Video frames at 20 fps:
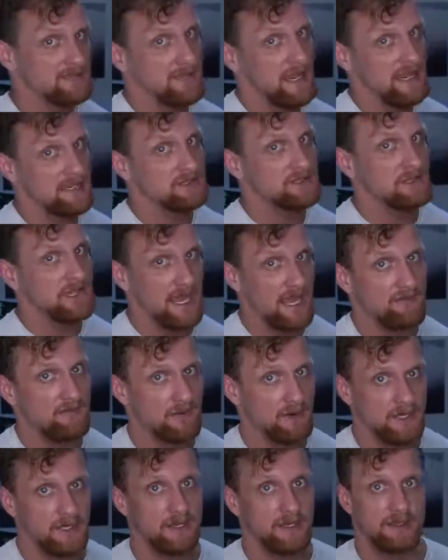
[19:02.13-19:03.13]
I actually have
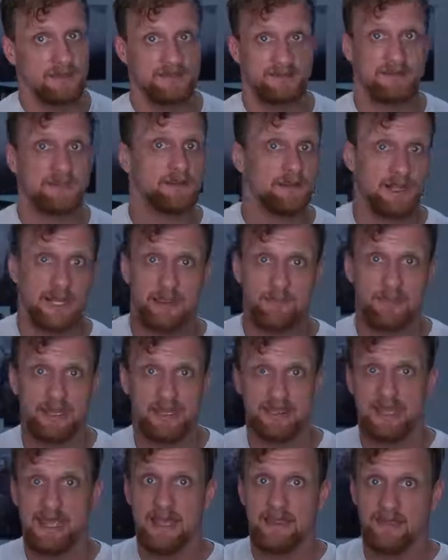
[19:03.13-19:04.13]
running on a single
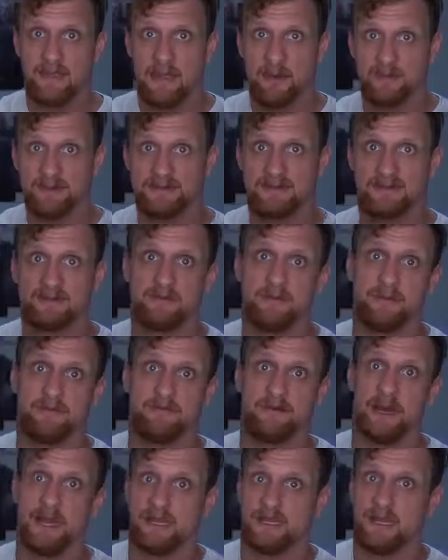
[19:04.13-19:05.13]
8-pin. That one seems to be
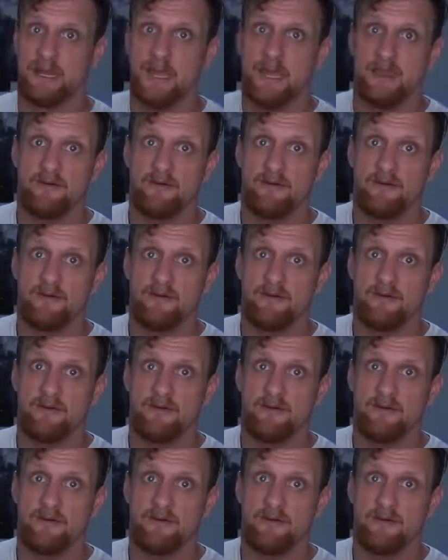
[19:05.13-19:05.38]
fine.